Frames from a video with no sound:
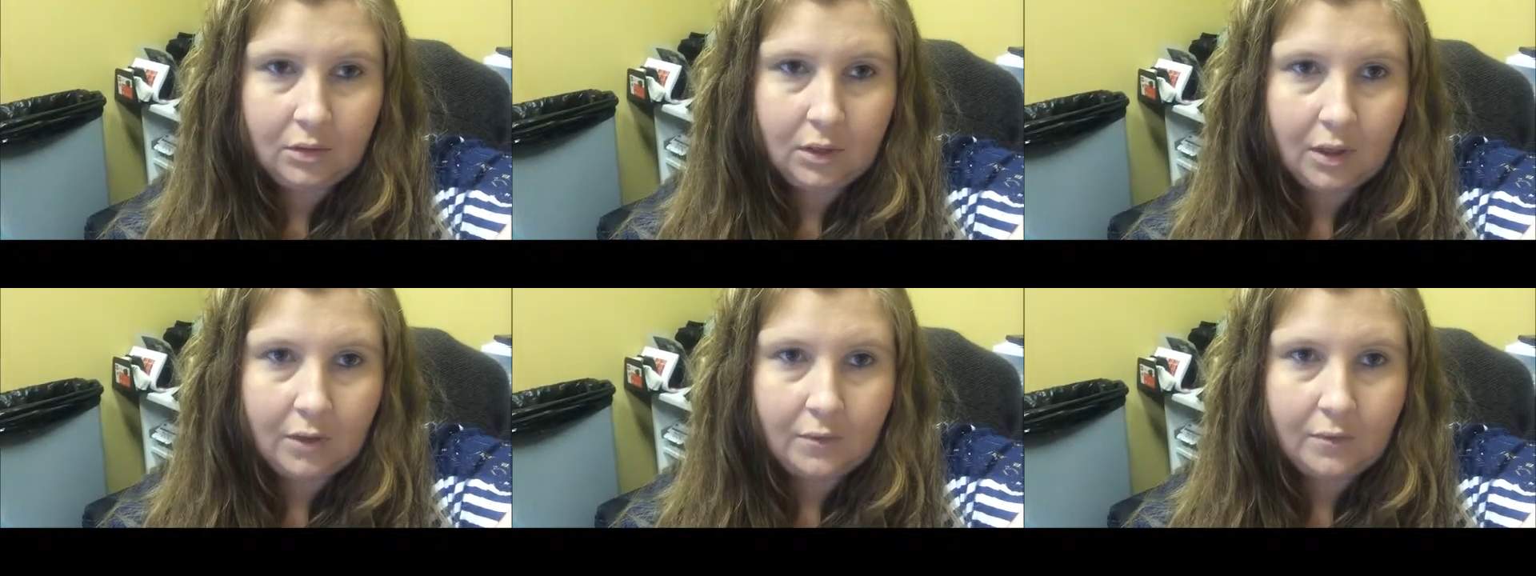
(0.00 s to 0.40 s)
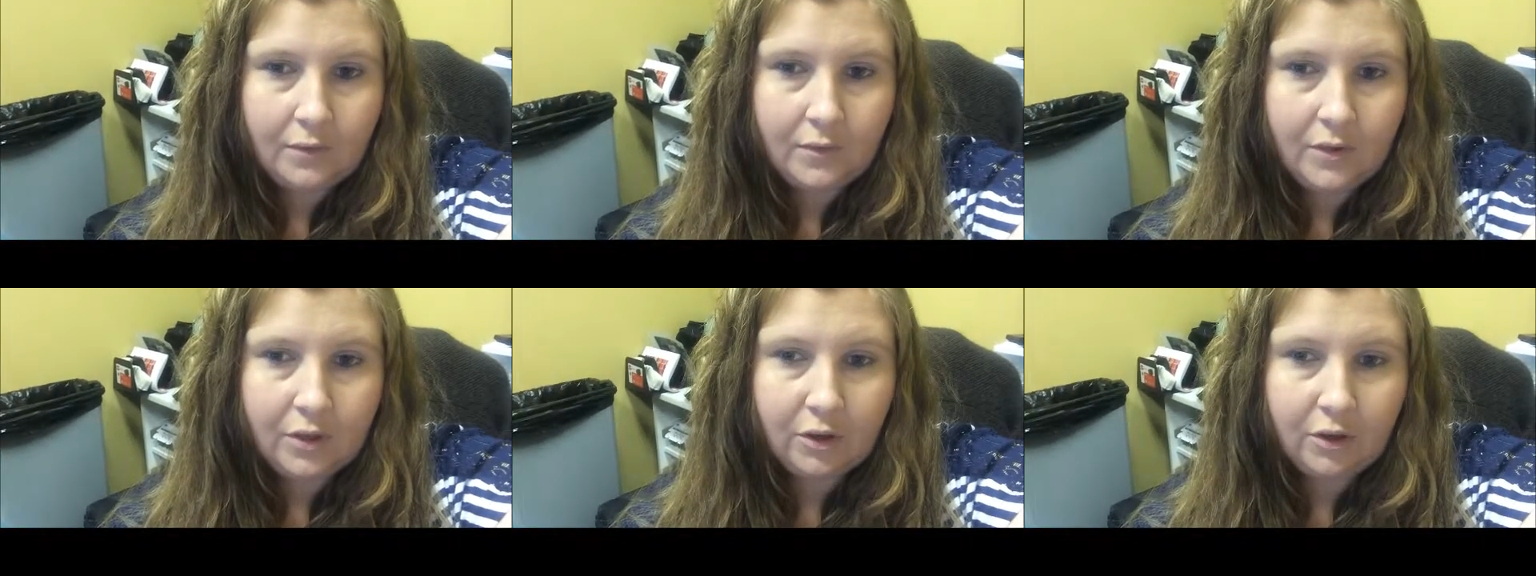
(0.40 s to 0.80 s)
yeah,
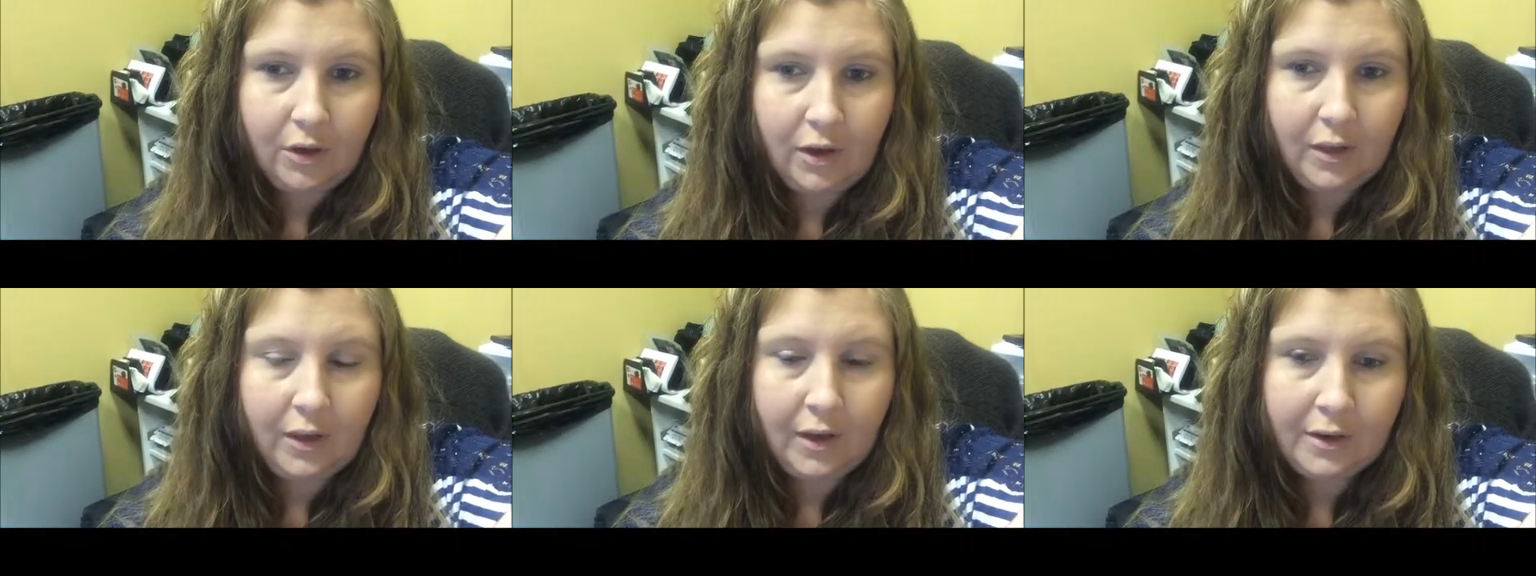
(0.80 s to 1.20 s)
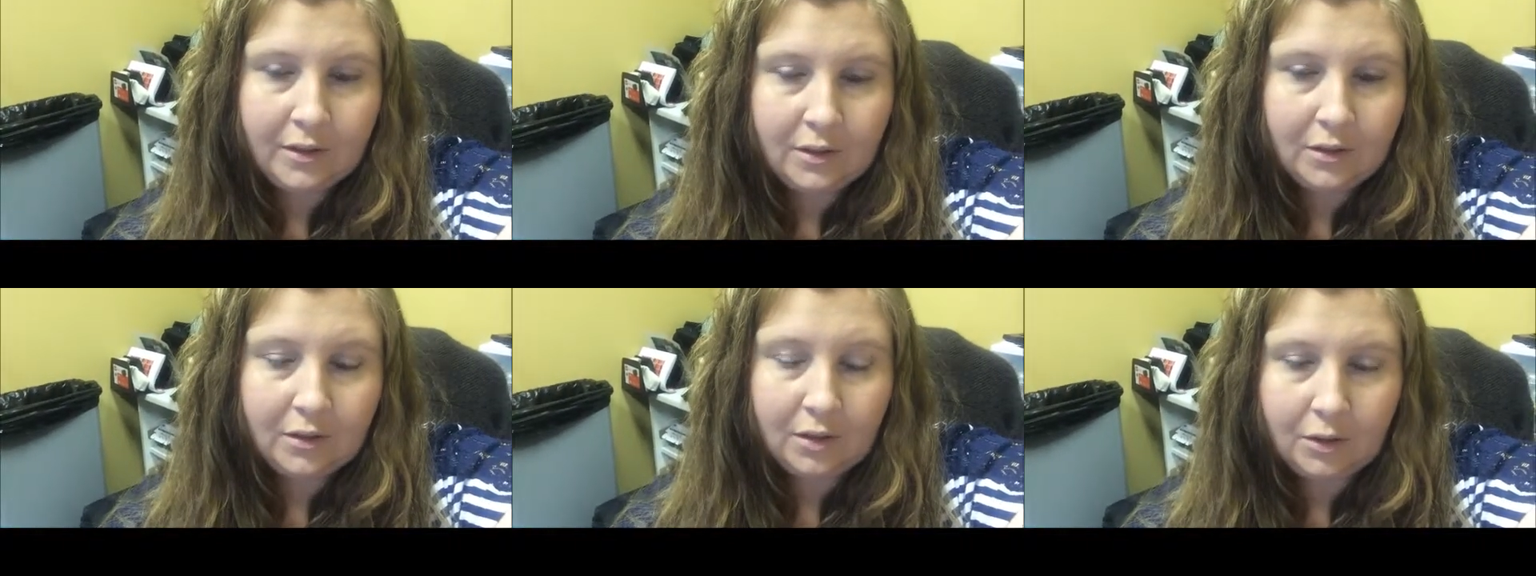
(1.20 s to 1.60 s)
so
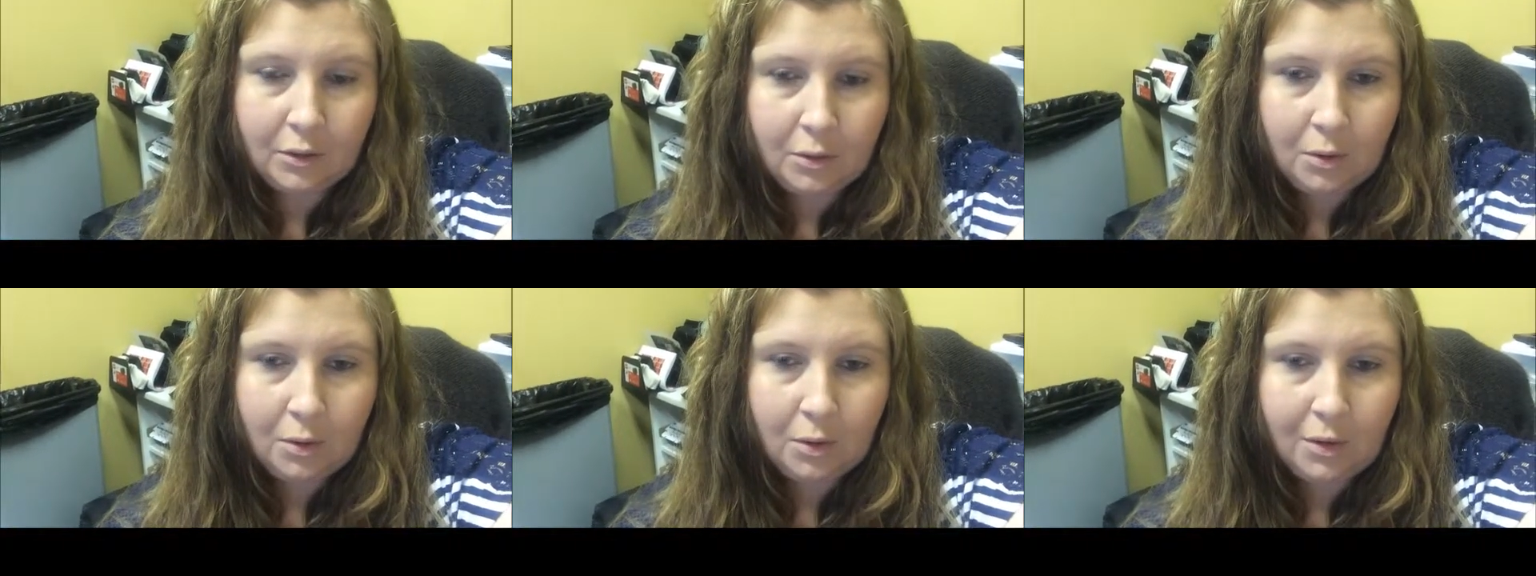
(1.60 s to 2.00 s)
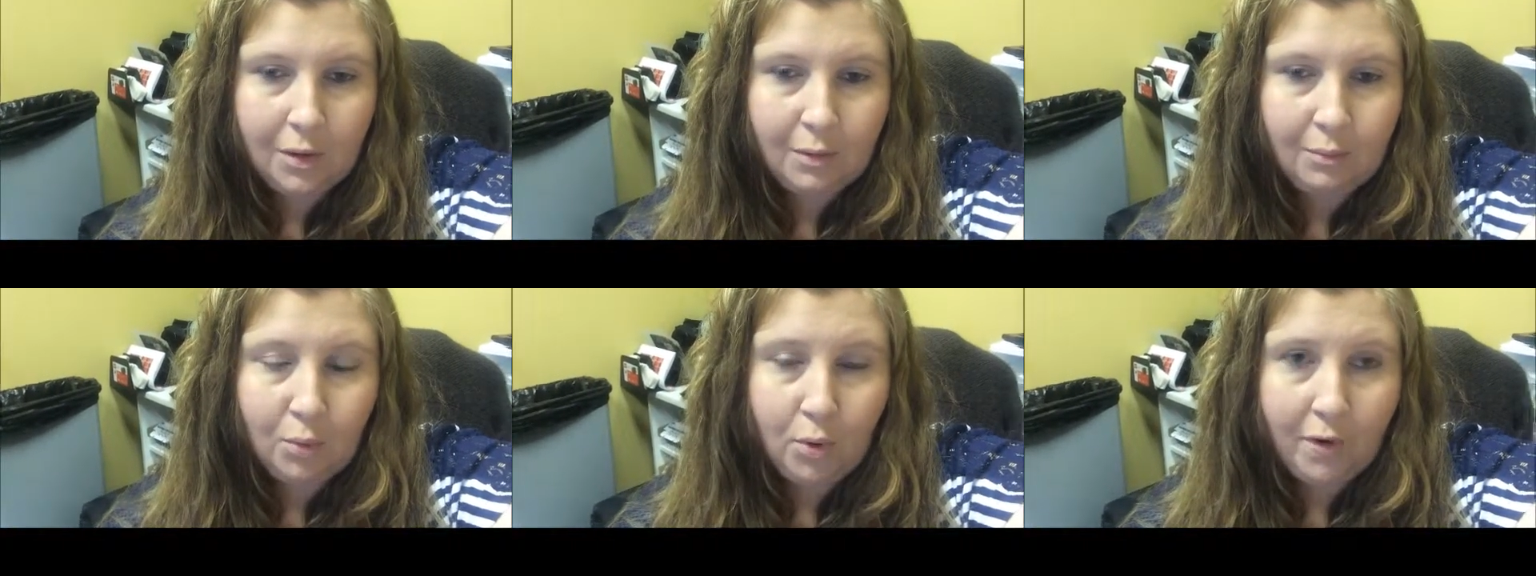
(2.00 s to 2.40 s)
that's zero
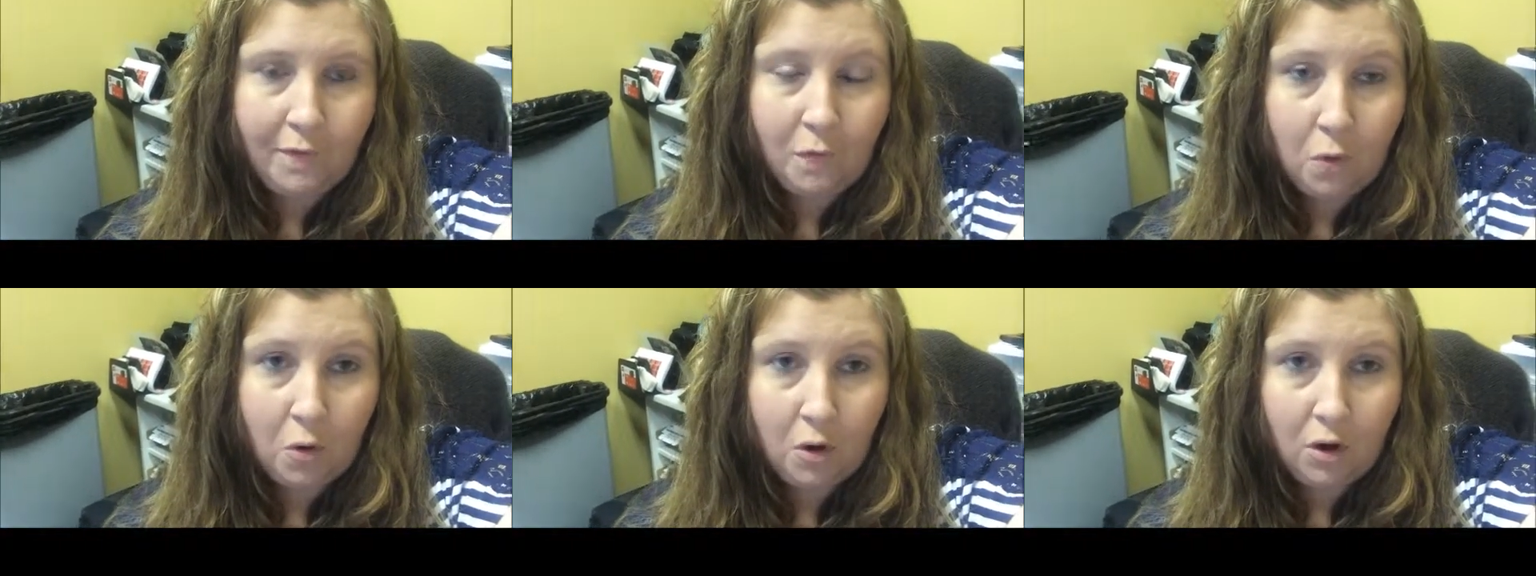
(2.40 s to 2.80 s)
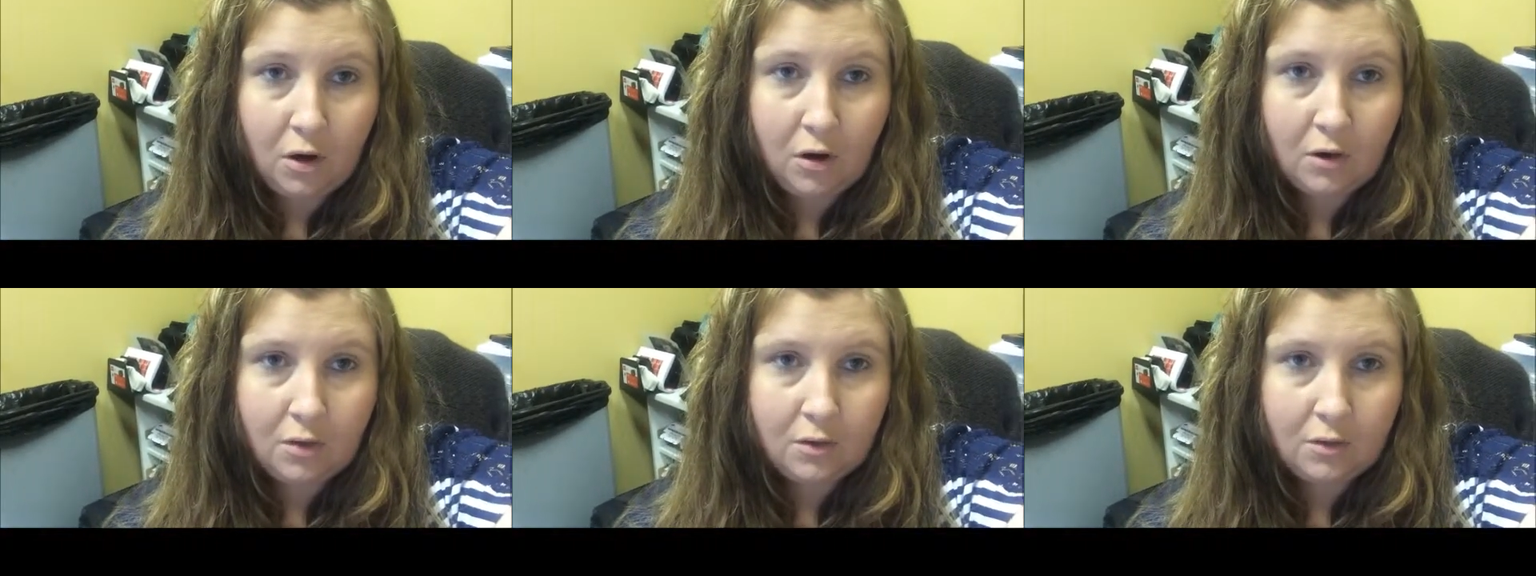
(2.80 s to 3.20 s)
point
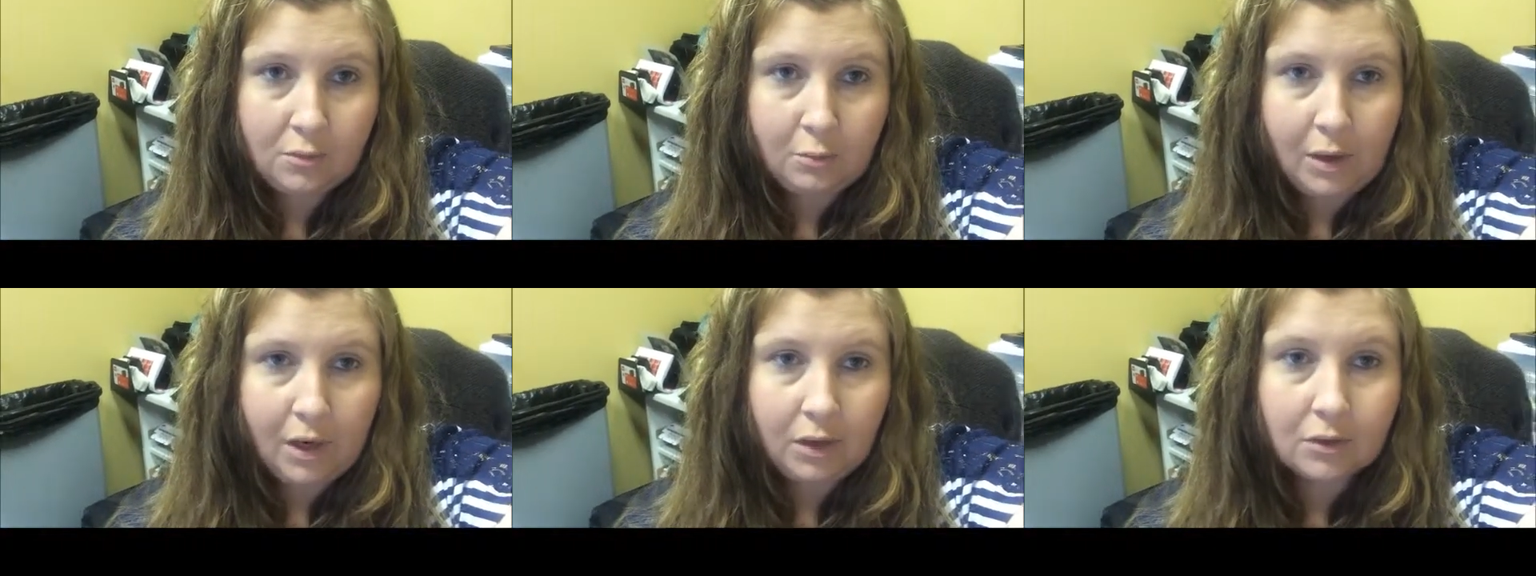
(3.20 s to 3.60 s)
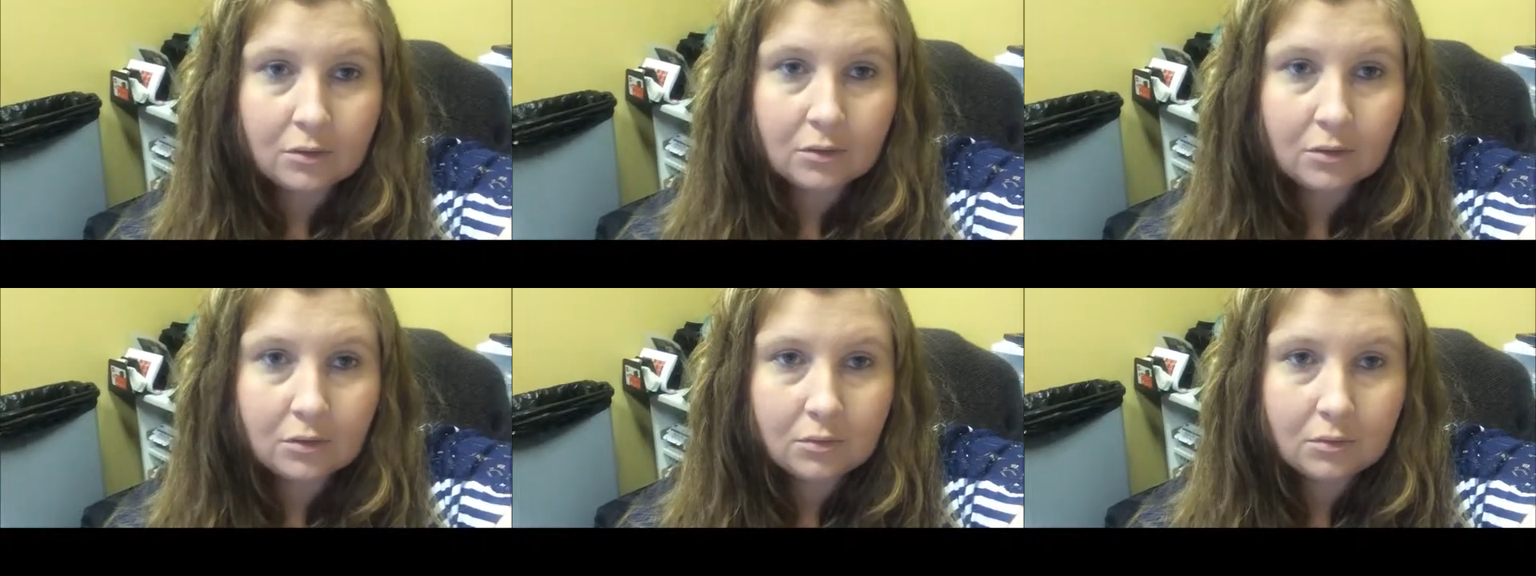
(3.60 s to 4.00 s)
four
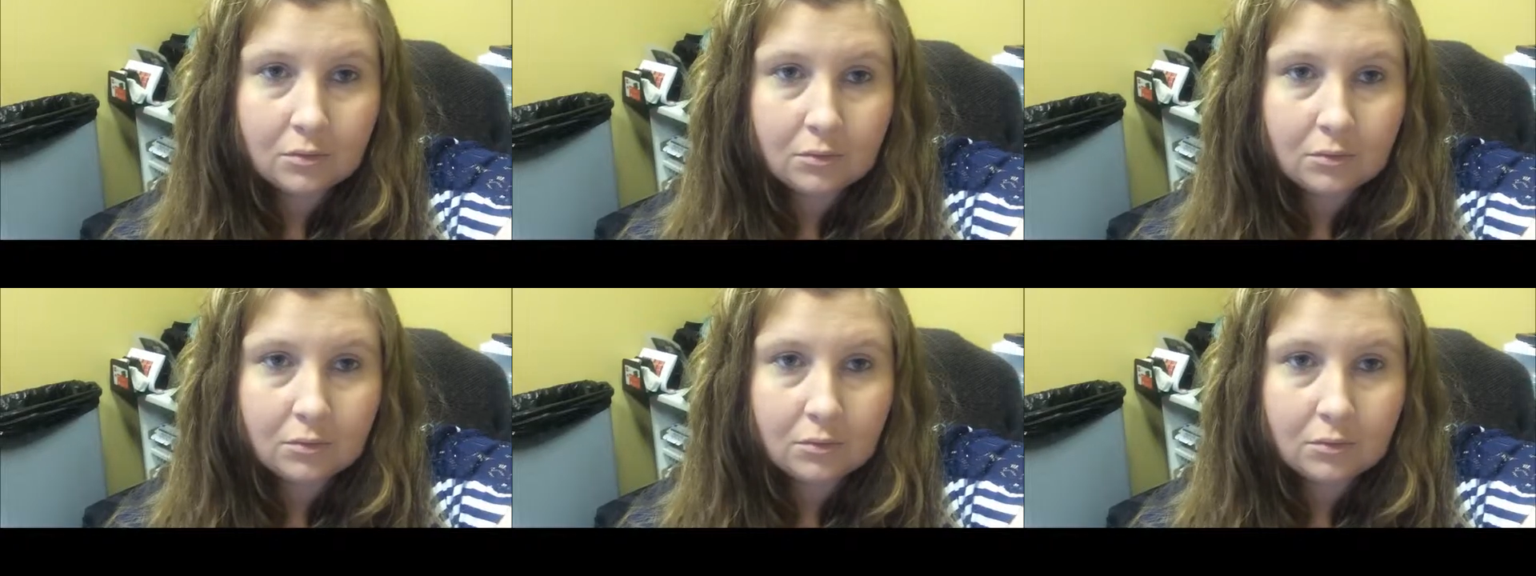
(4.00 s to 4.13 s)
pound